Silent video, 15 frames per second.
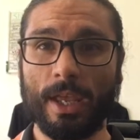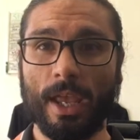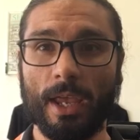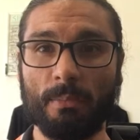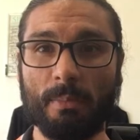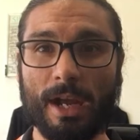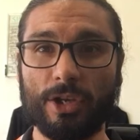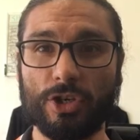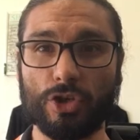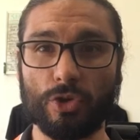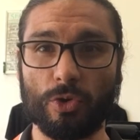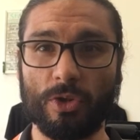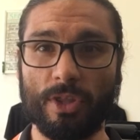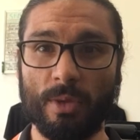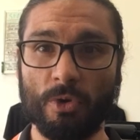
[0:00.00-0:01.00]
and make
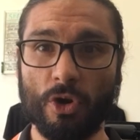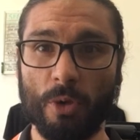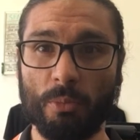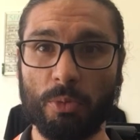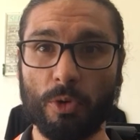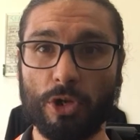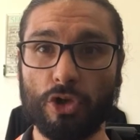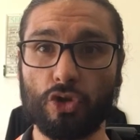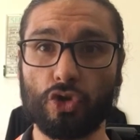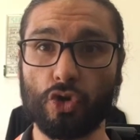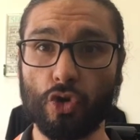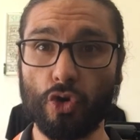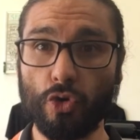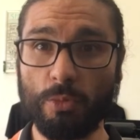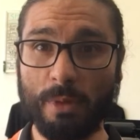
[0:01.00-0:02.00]
sure that we're not putting
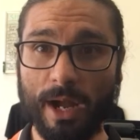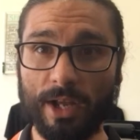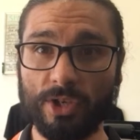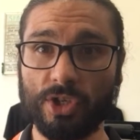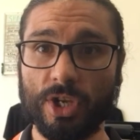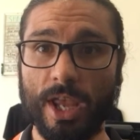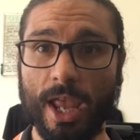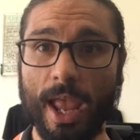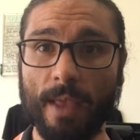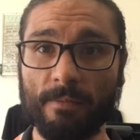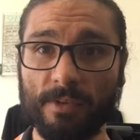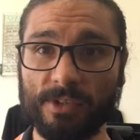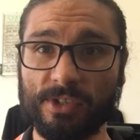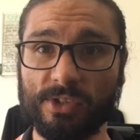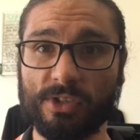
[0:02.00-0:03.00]
too much
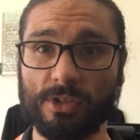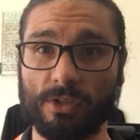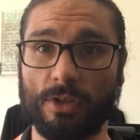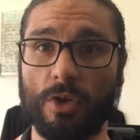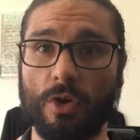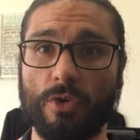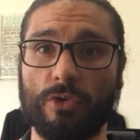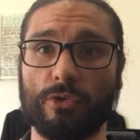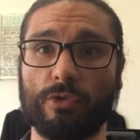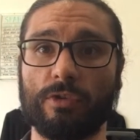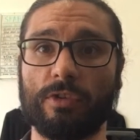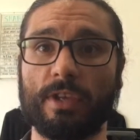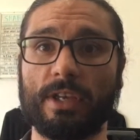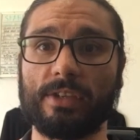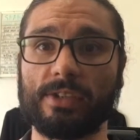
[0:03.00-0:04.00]
emphasis and load
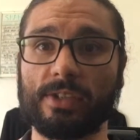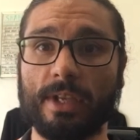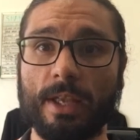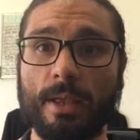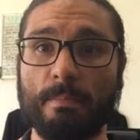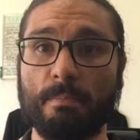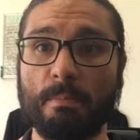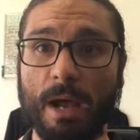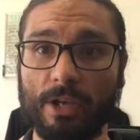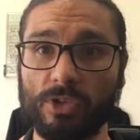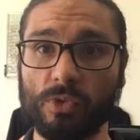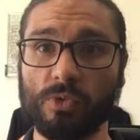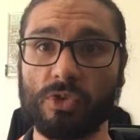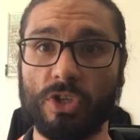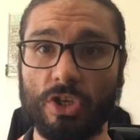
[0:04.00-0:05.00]
through these
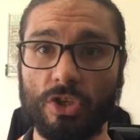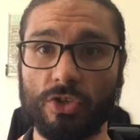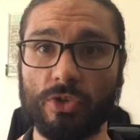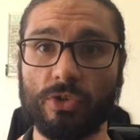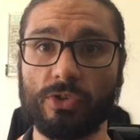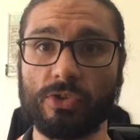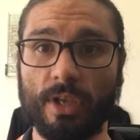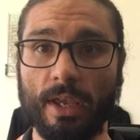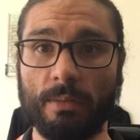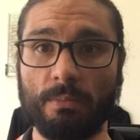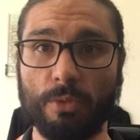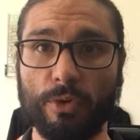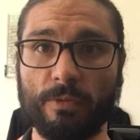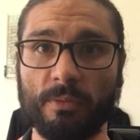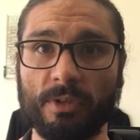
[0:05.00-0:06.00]
muscles, tissues,
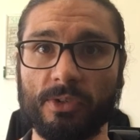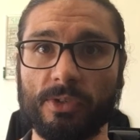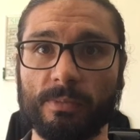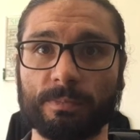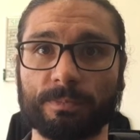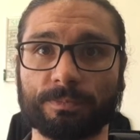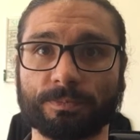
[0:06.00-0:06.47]
and movements.